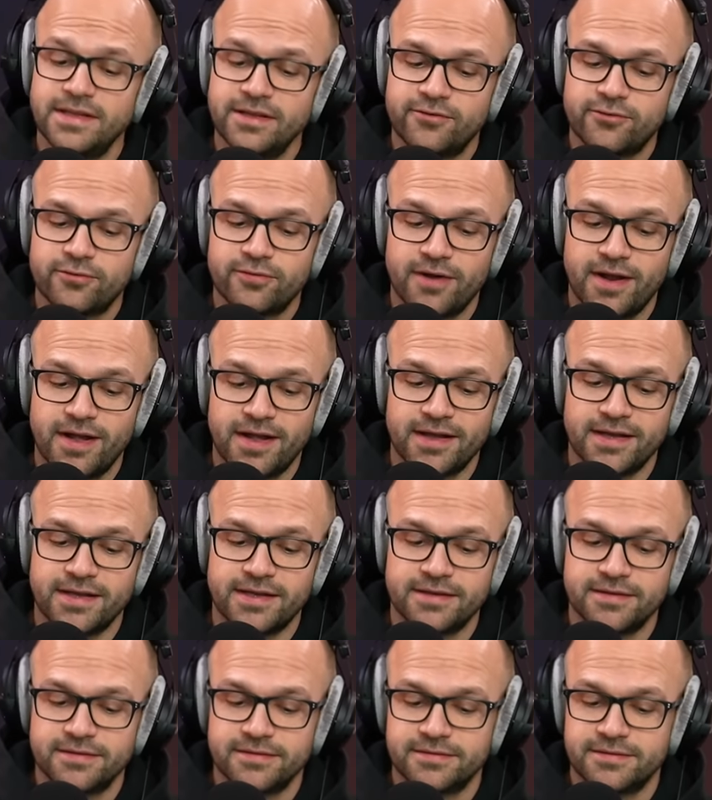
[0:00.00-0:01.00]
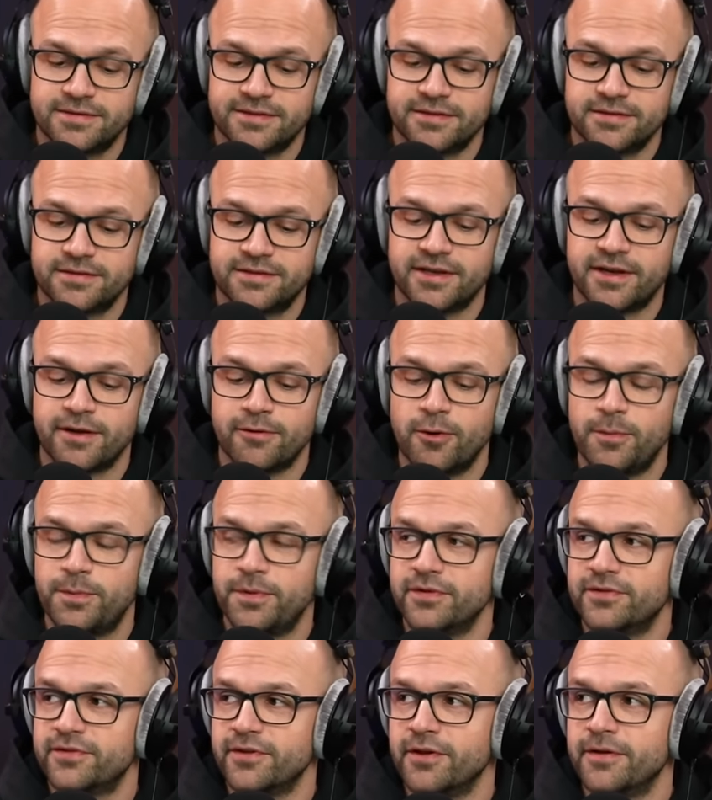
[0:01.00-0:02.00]
did try to go up
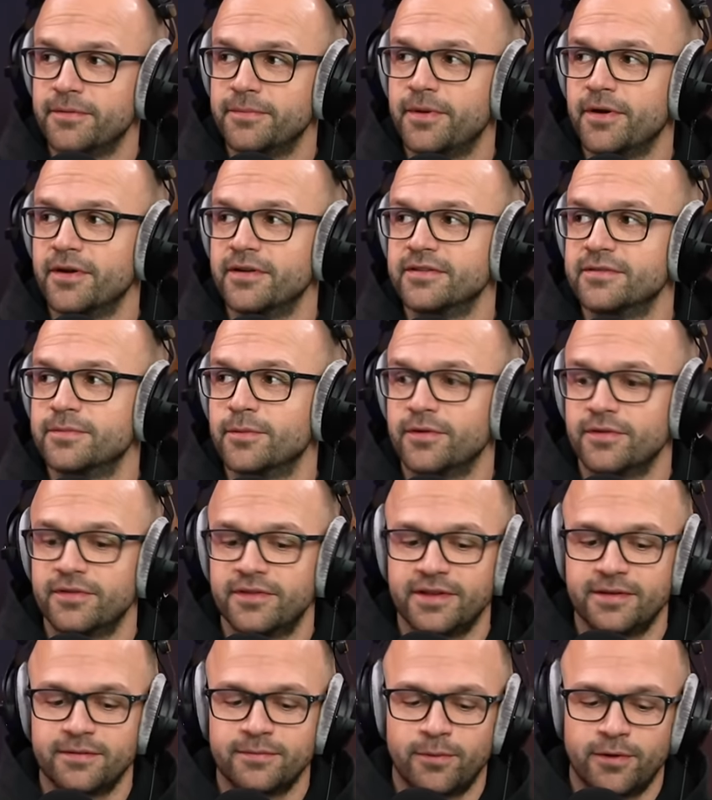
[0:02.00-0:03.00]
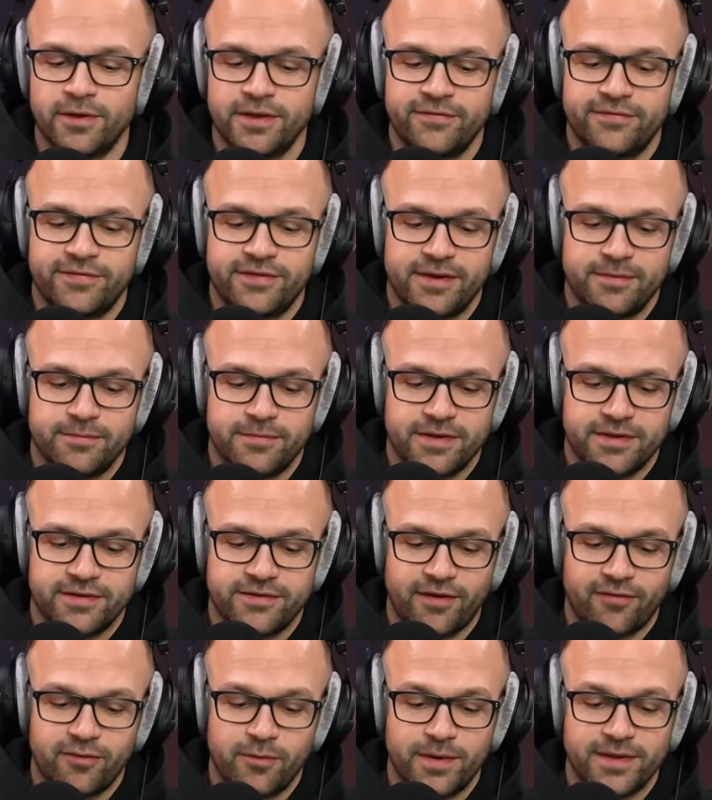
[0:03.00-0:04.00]
at certain points. What you've seen with
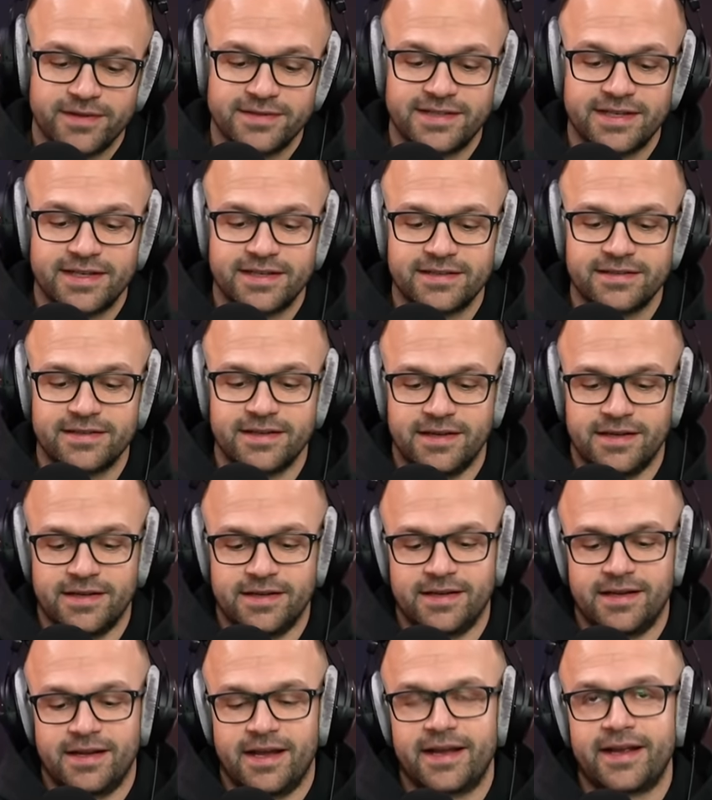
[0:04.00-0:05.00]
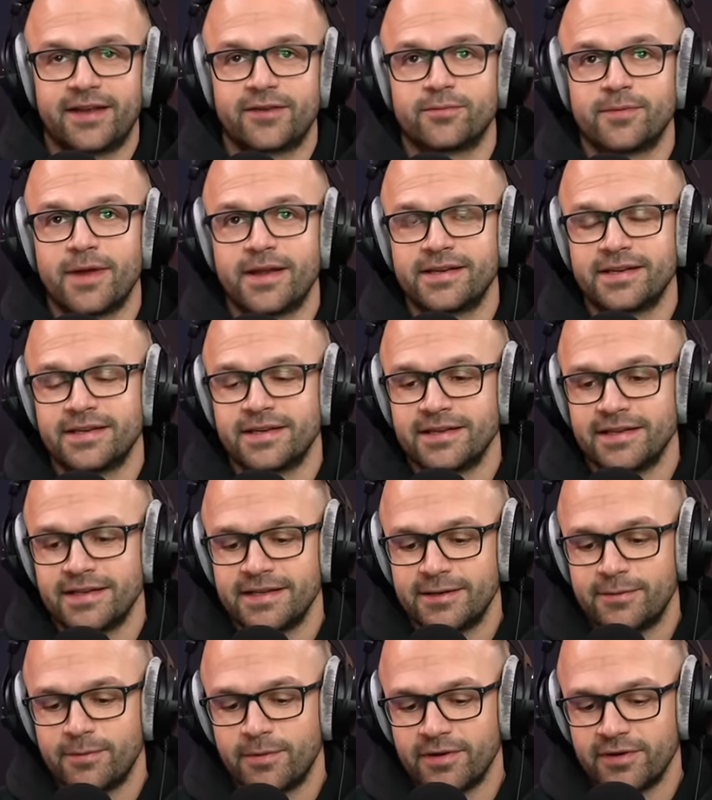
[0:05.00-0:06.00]
Sheffield Wednesday and, I guess, Reading in
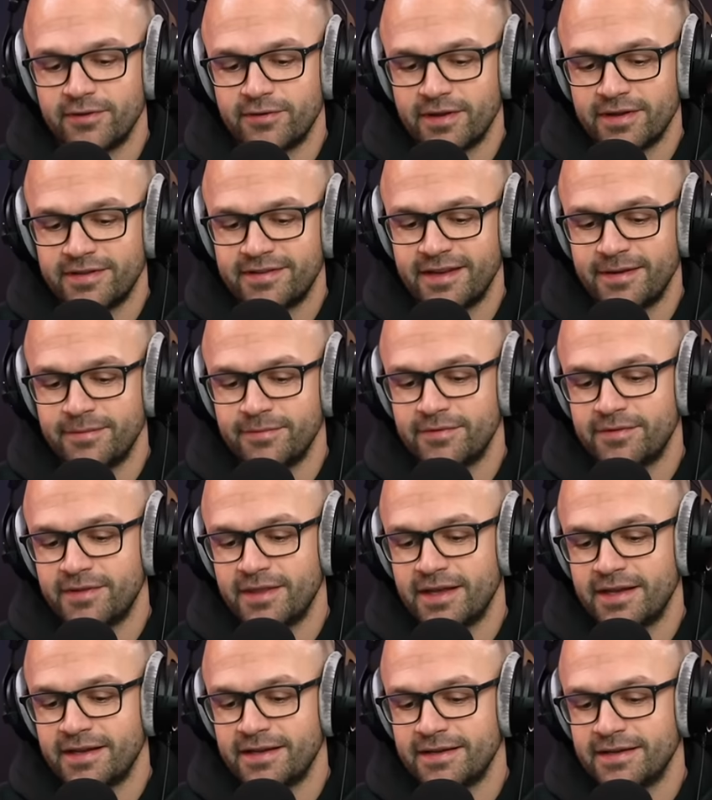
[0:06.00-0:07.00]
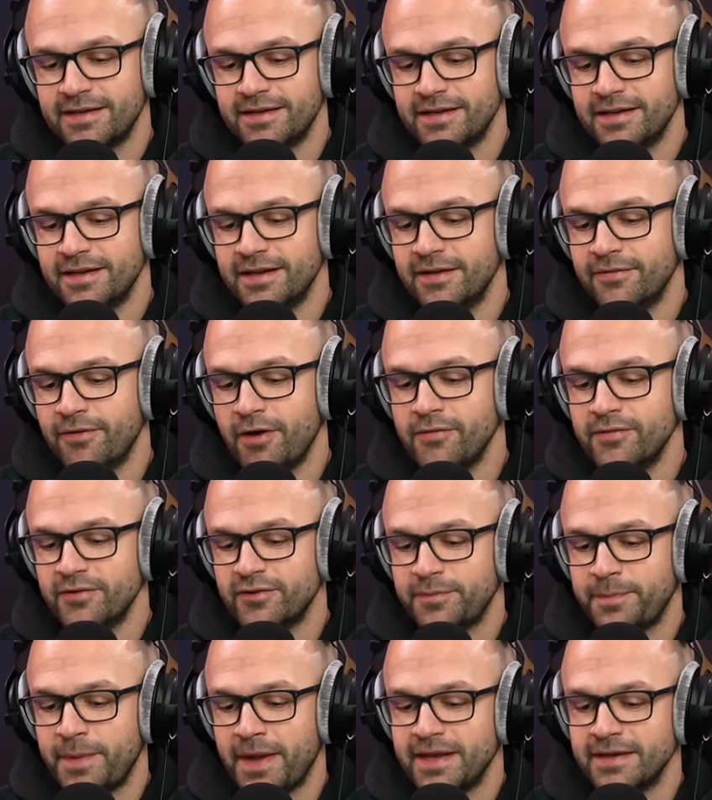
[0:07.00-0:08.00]
League One are teams that have
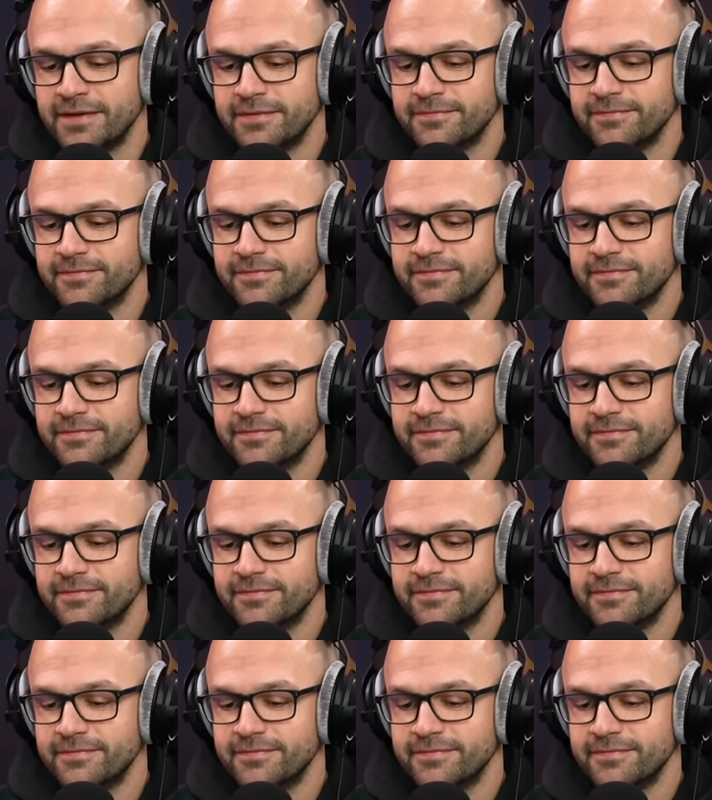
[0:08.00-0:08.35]
overspent,